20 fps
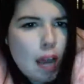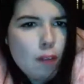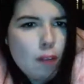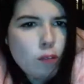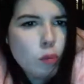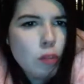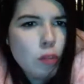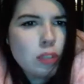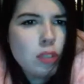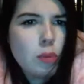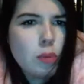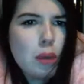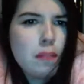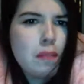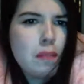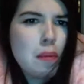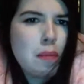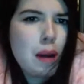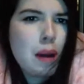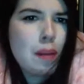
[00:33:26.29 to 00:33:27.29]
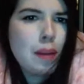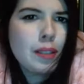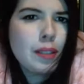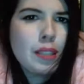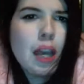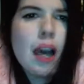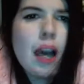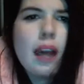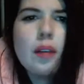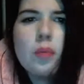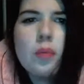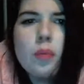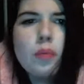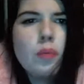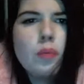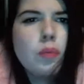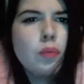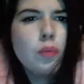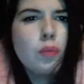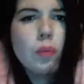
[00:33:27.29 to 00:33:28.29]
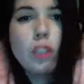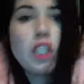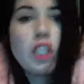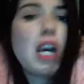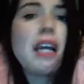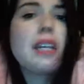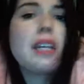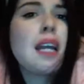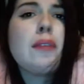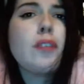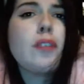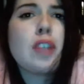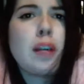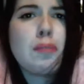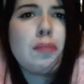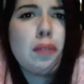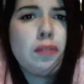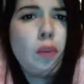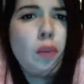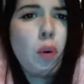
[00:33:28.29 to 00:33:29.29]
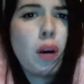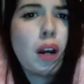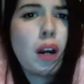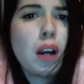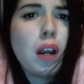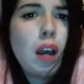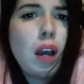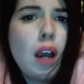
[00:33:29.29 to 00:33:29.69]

afterwards to wait for my mom outside, which I had never done before.